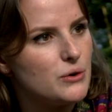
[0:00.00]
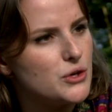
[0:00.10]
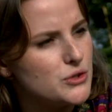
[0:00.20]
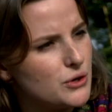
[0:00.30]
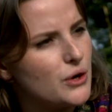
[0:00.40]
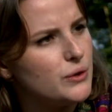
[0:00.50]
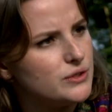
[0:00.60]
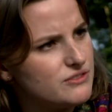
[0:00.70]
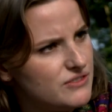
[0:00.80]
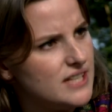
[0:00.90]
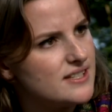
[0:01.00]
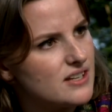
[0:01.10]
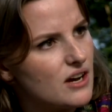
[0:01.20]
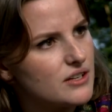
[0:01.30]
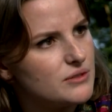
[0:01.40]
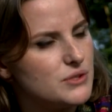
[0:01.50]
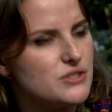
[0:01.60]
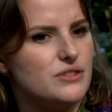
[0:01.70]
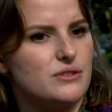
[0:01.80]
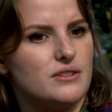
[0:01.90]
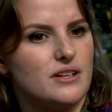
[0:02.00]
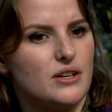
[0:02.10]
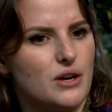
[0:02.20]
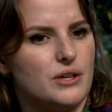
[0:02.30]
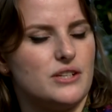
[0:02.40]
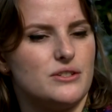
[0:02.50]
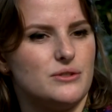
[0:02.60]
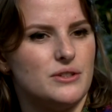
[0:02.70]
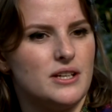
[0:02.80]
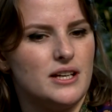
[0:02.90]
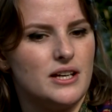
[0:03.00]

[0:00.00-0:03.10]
controlled feedstock, which is going to